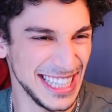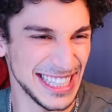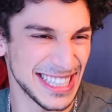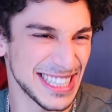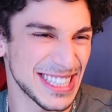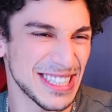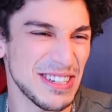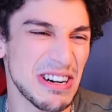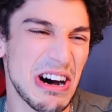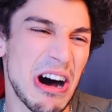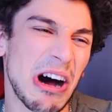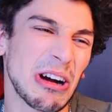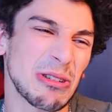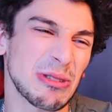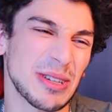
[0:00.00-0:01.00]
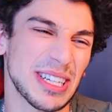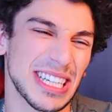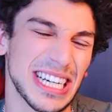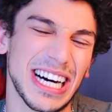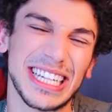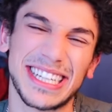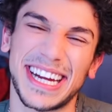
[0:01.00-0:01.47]
It's just so
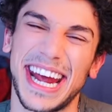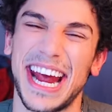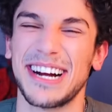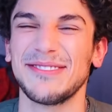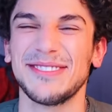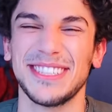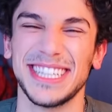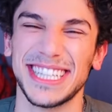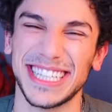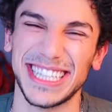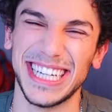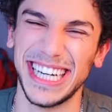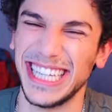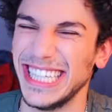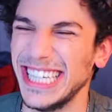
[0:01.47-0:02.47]
awkward on camera, you know?